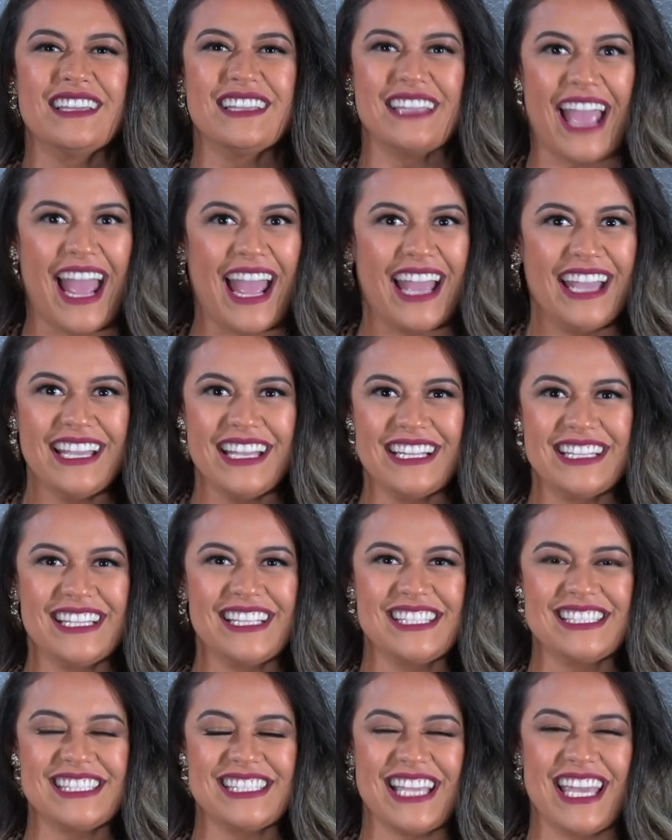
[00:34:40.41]
yeah. And
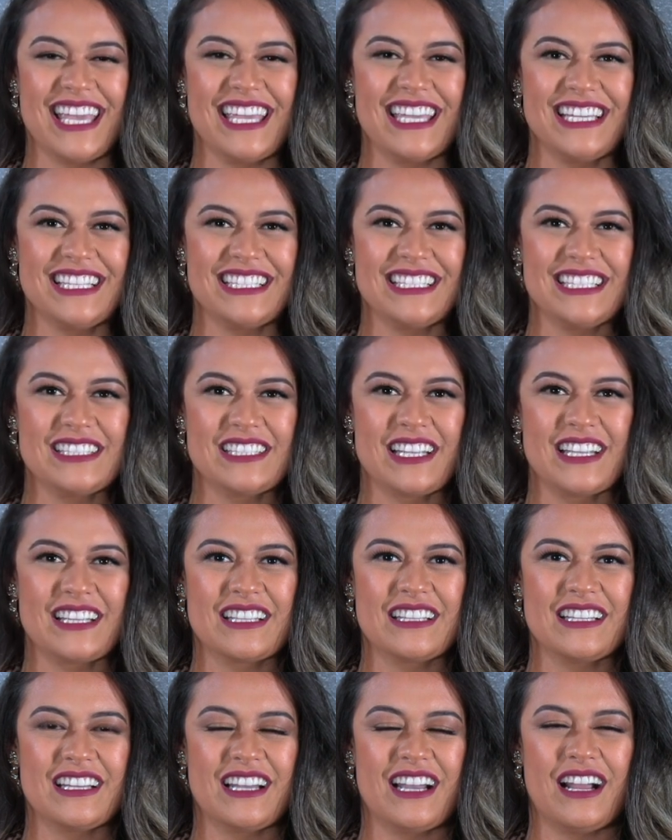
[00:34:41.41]
he said, he's like,
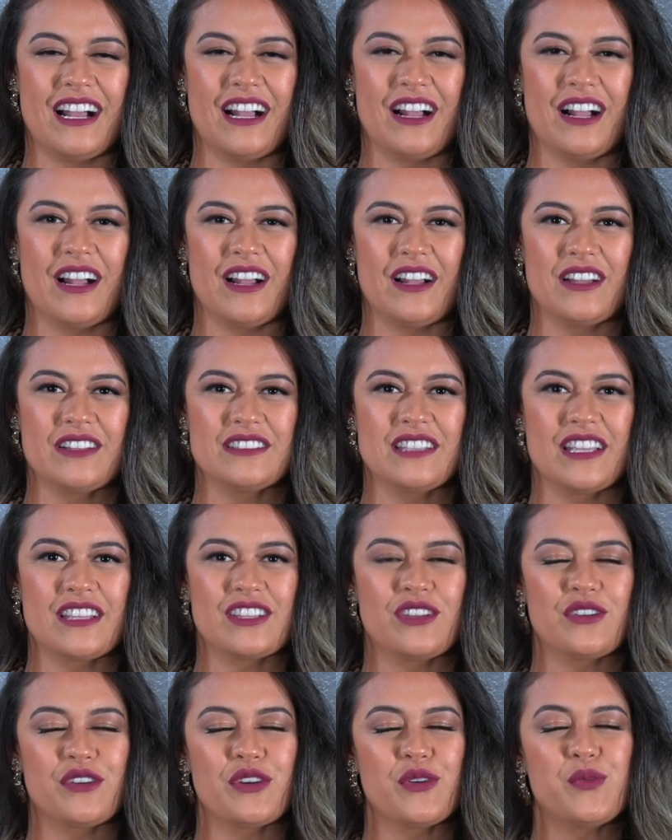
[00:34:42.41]

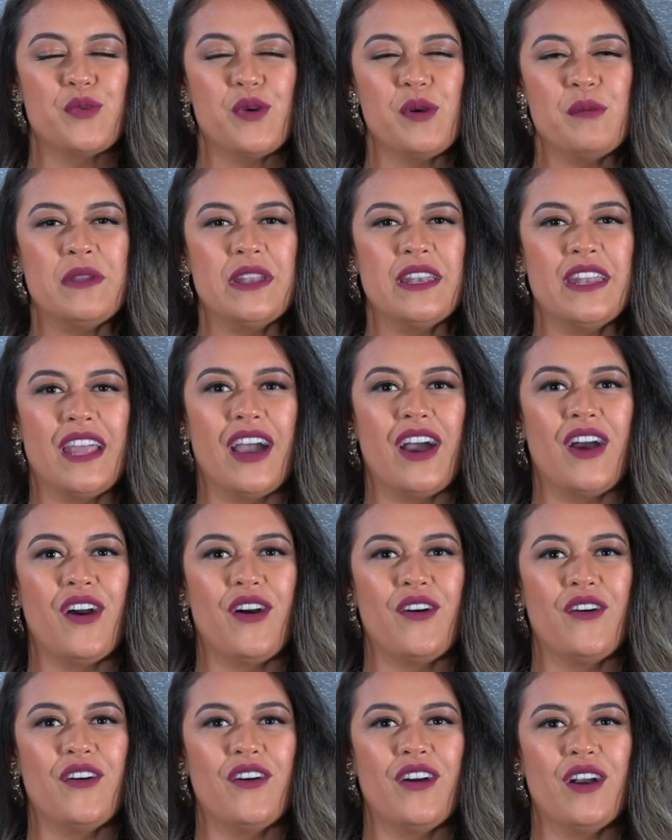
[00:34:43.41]
you're a woman
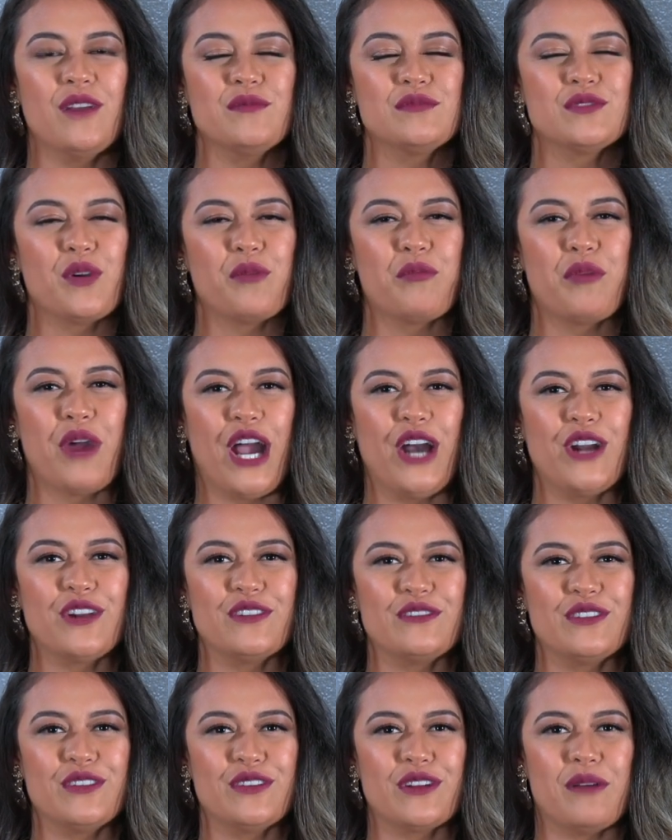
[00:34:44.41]
now. I'm so proud
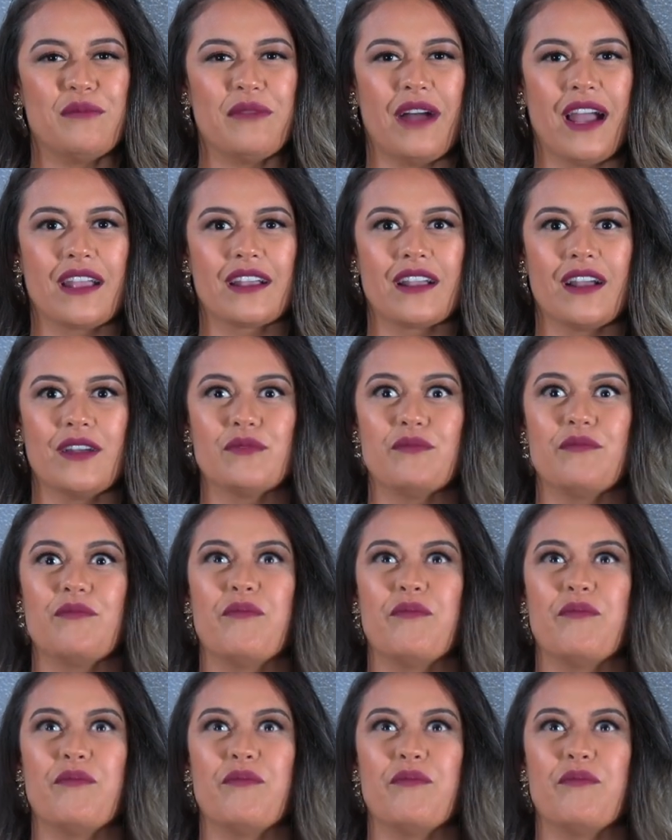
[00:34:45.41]
of you. And I'm like,